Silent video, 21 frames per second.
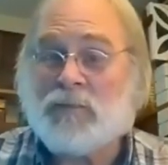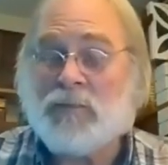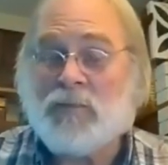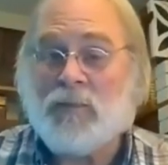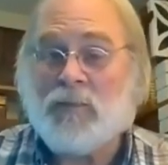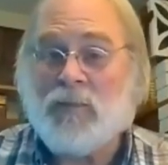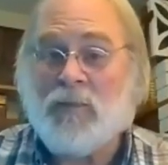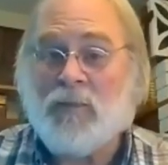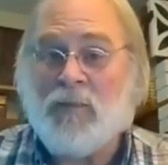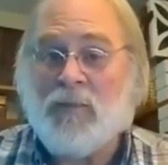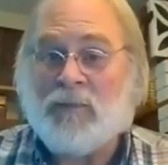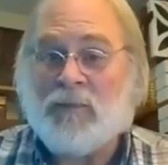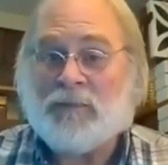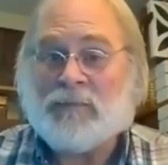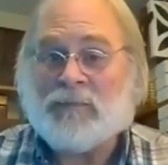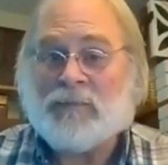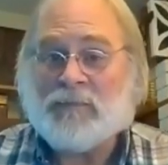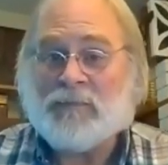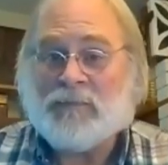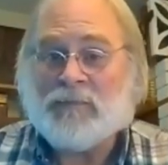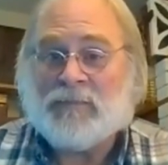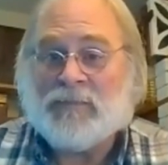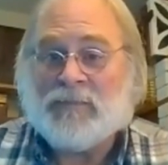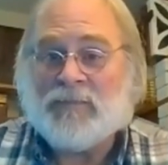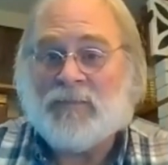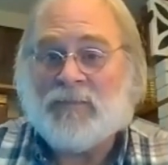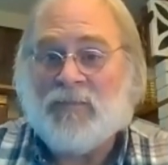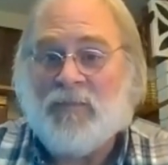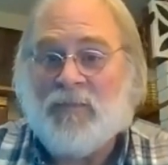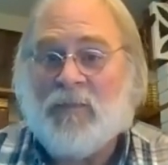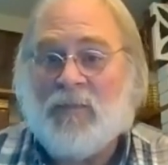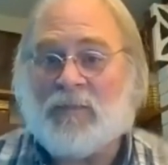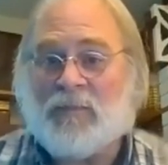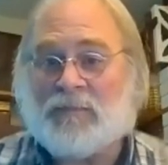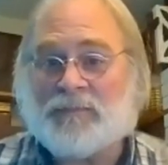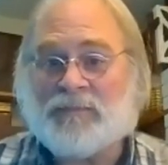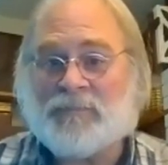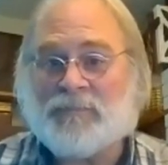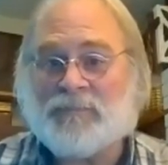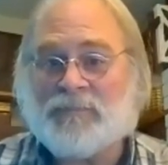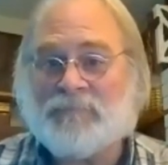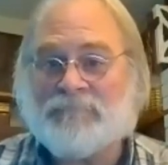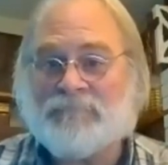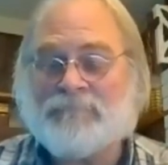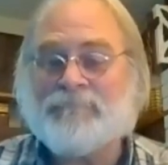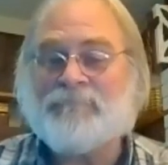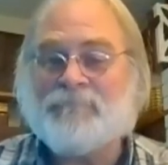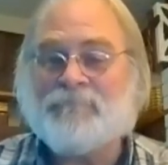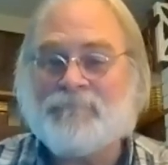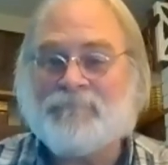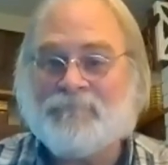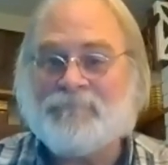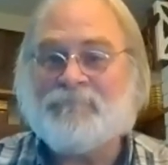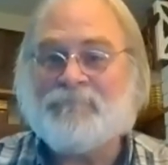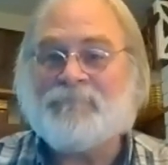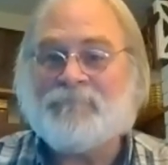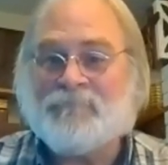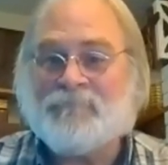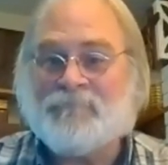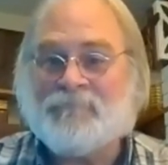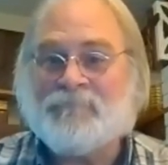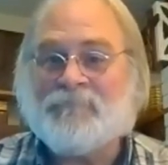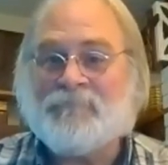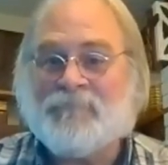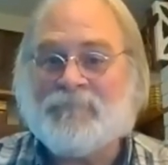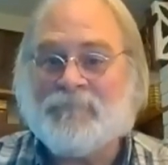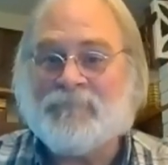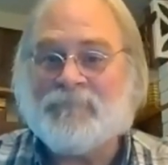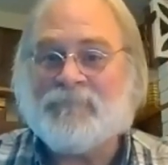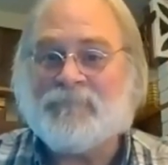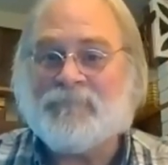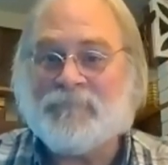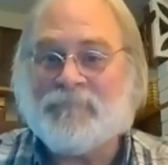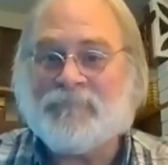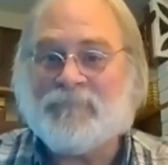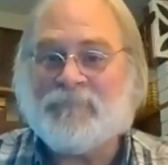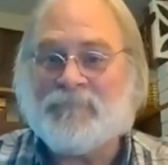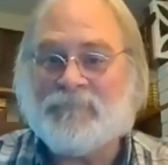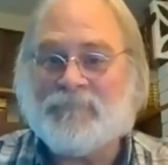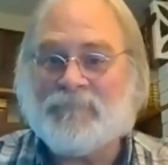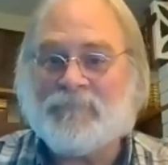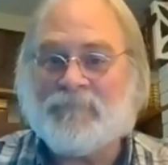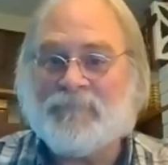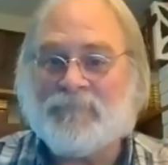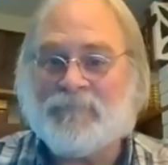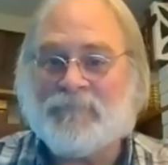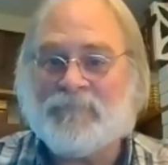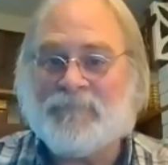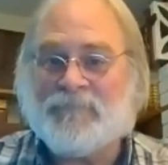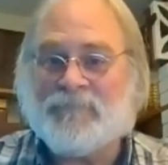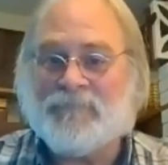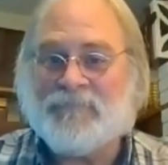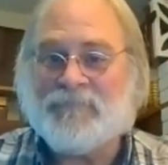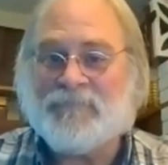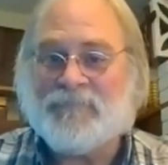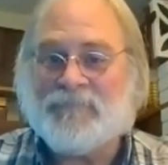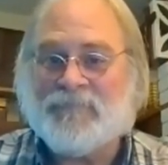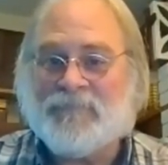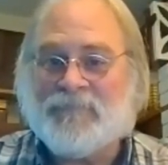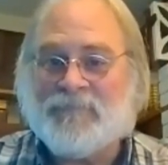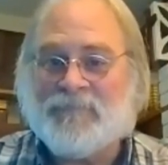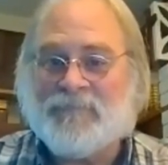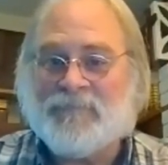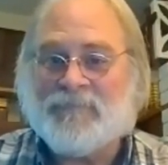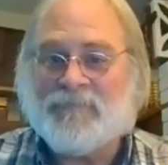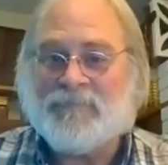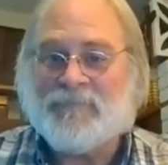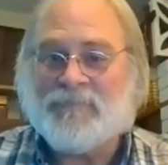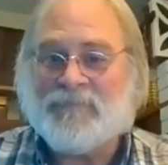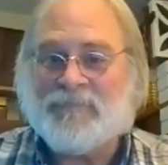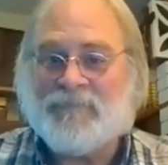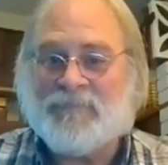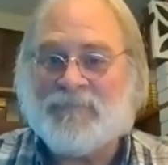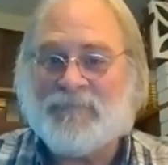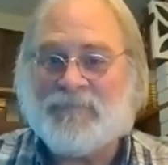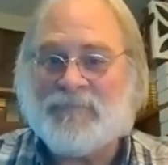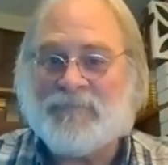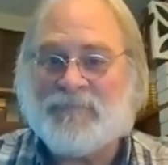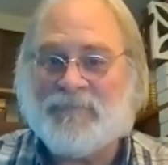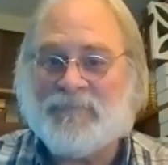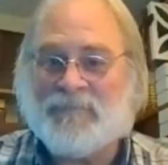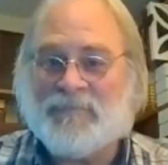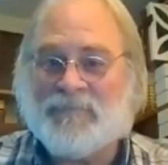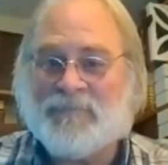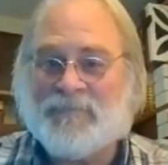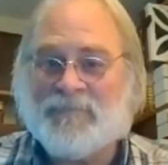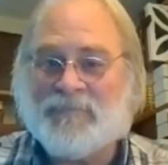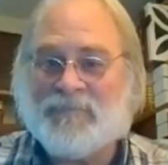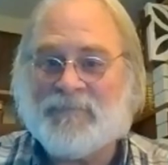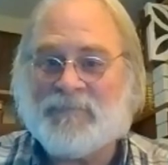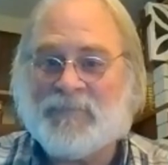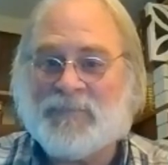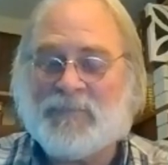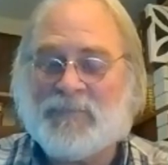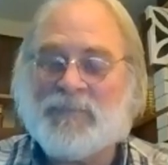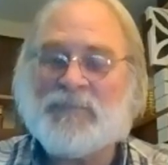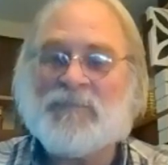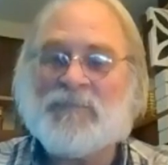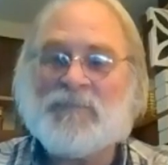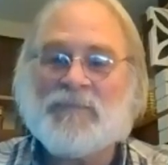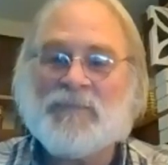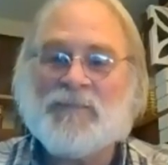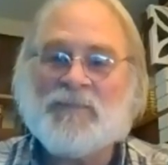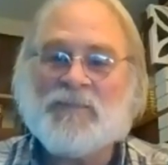[no speech]